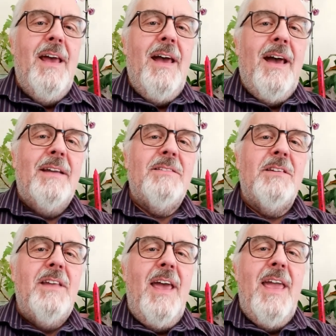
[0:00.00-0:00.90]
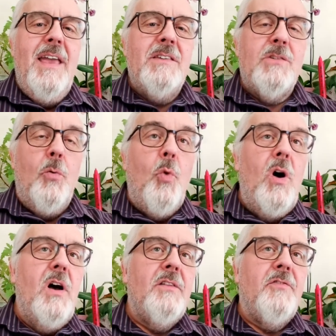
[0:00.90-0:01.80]
And today's
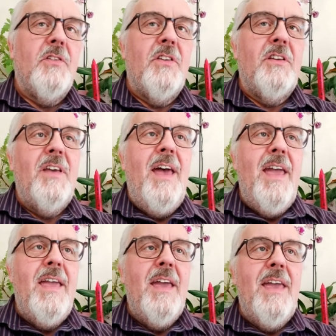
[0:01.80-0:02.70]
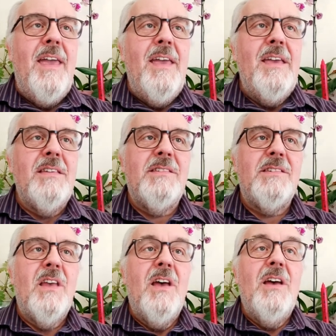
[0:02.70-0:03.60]
word for the day
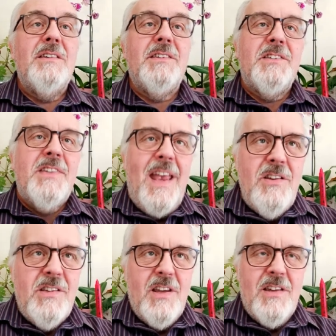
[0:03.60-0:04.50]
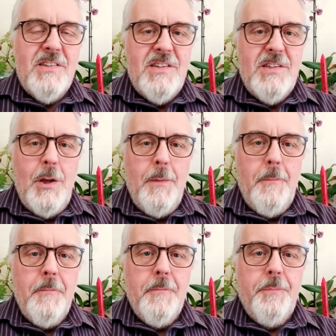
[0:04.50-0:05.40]
is census.
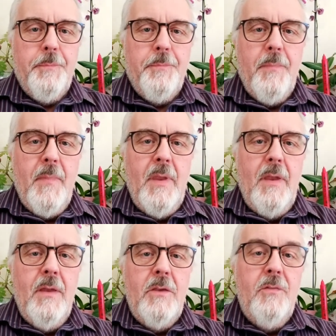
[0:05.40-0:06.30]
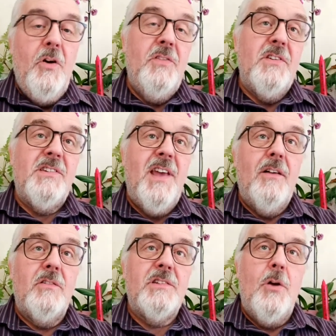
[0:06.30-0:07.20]
You've heard this
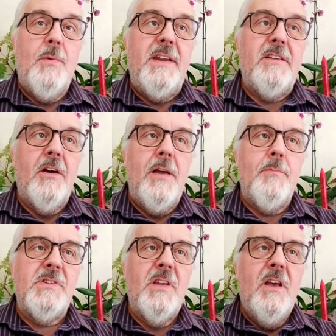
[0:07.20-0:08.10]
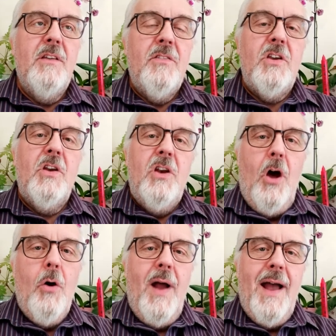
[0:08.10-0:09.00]
tale so many times that you
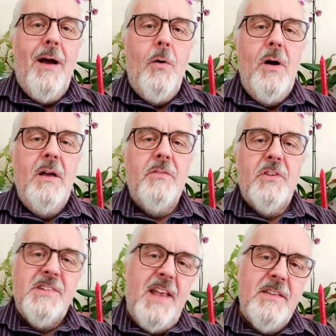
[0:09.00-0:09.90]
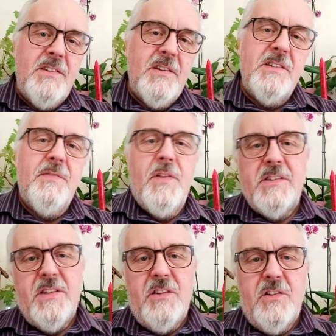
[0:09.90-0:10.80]
know how the census
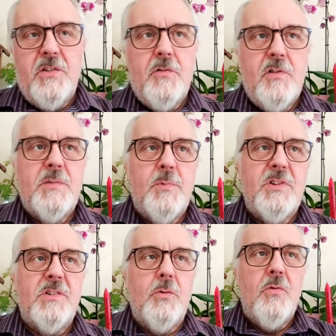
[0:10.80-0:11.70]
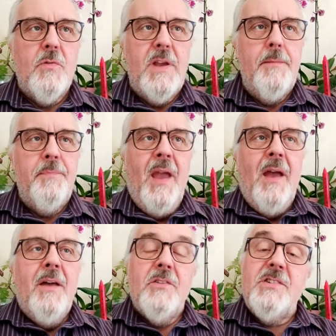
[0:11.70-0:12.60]
fits into the Christmas story.
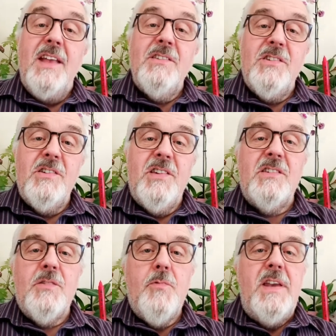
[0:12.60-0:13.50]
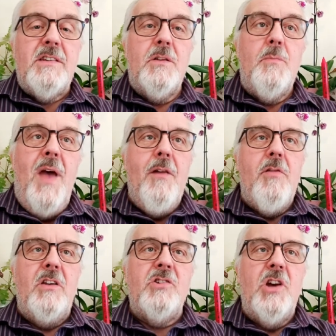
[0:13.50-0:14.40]
The census is the reason
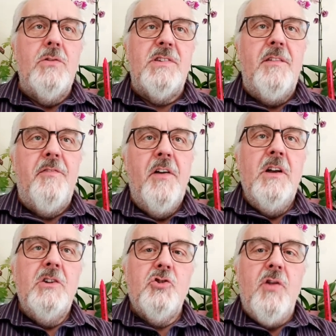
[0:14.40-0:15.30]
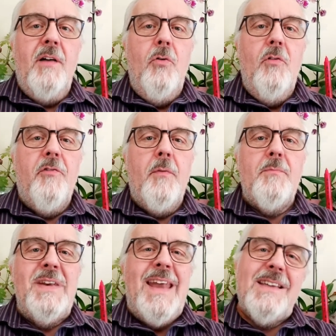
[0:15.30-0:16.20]
Mary and Joseph travel
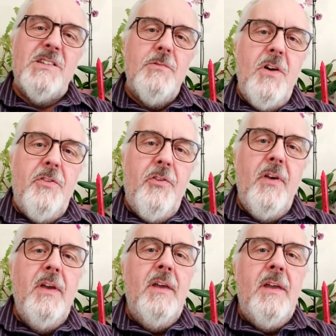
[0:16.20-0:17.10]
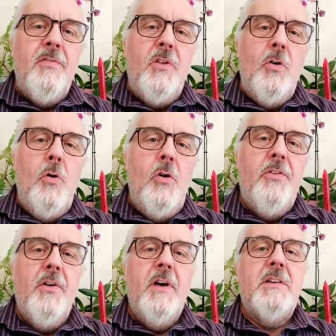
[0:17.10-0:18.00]
from Nazareth in the
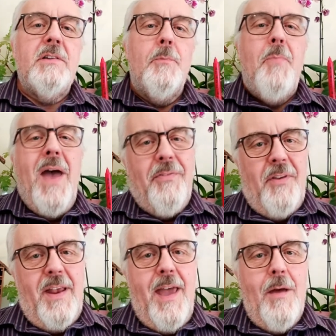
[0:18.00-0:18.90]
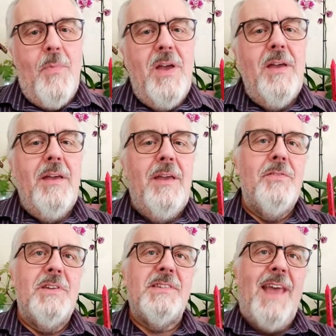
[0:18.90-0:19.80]
north to Bethlehem in
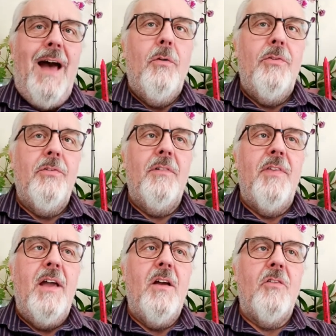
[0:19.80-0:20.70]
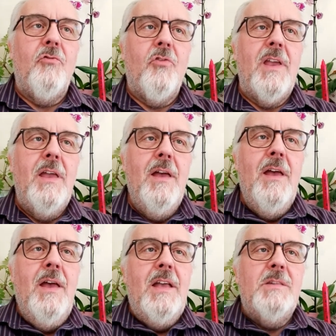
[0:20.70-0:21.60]
the south of their country.
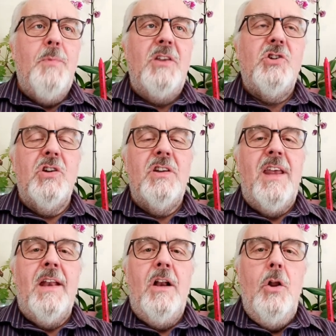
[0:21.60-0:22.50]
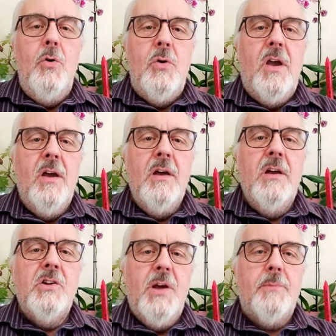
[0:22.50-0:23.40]
It's mentioned in Luke
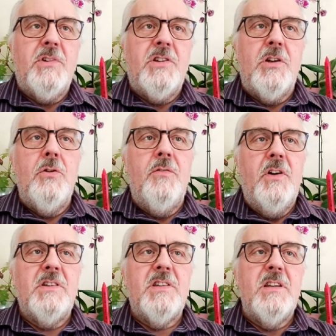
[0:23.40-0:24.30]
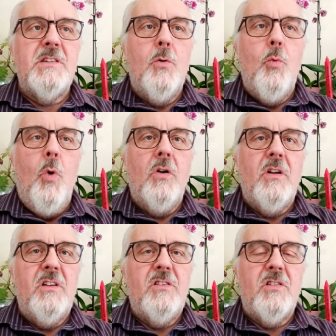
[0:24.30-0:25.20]
chapter 2, verses
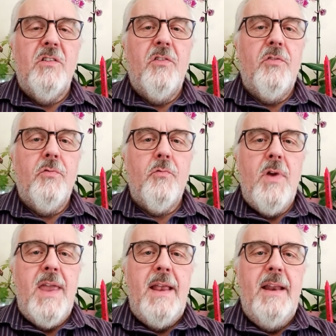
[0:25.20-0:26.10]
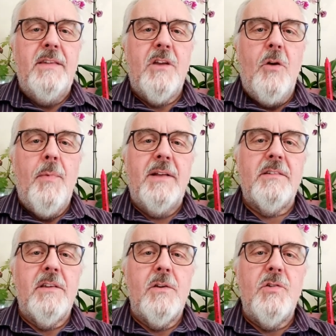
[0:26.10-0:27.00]
1 to 3. Let's go back to
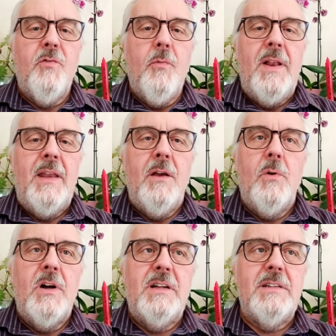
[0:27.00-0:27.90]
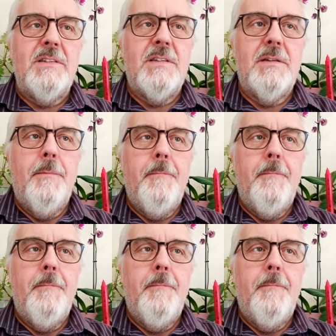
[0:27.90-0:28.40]
those familiar words.